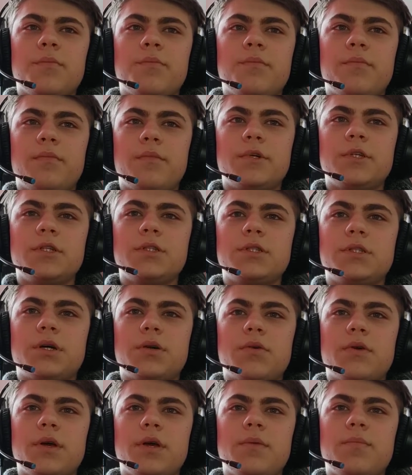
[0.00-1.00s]

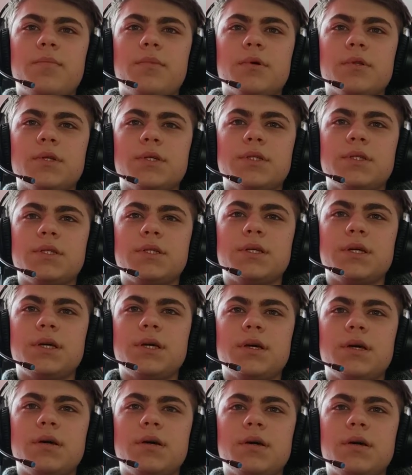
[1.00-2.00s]
monetary
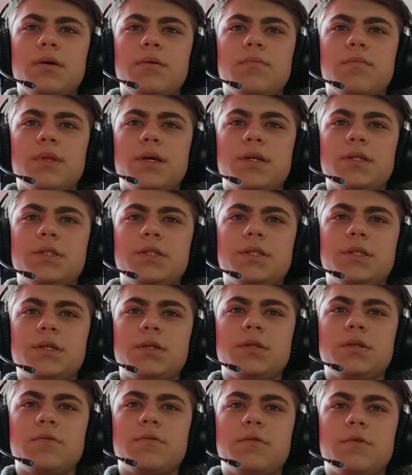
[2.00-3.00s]
policy
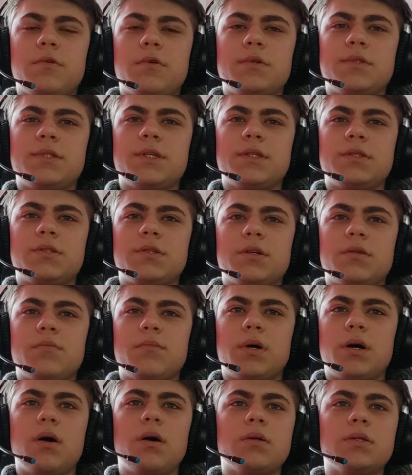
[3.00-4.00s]
implementation for central
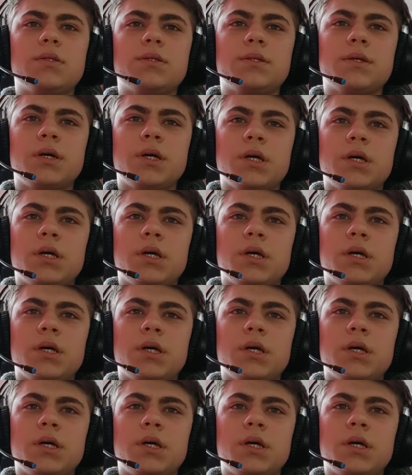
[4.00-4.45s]
banks.